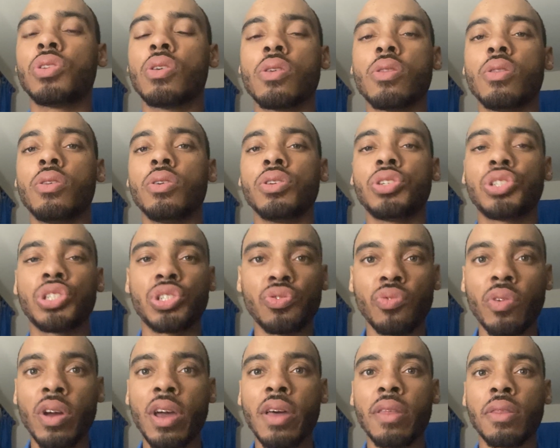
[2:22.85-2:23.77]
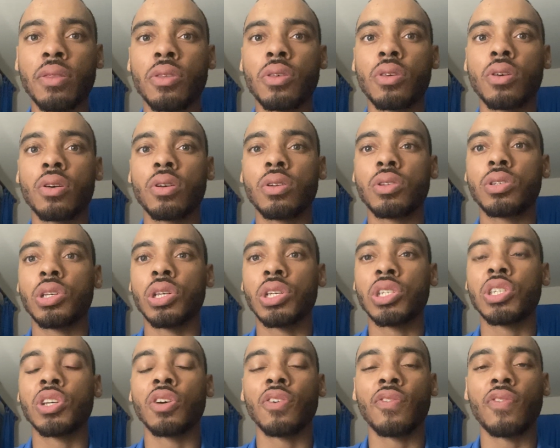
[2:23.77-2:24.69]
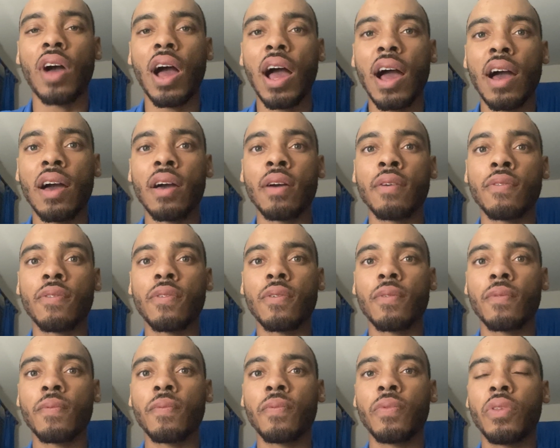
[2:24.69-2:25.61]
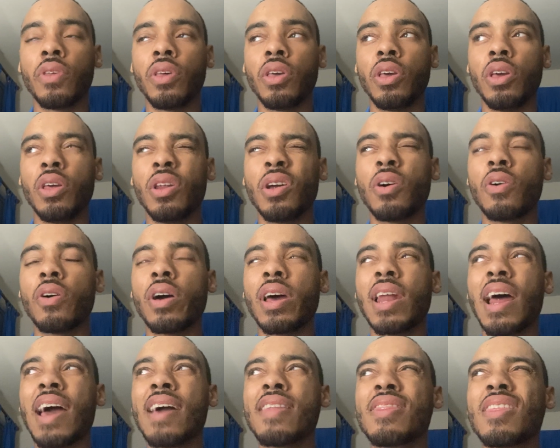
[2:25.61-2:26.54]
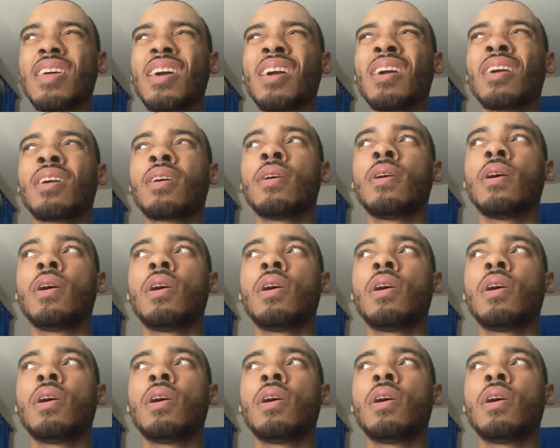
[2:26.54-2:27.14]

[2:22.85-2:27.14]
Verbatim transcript: the strength to survive, you know? And I think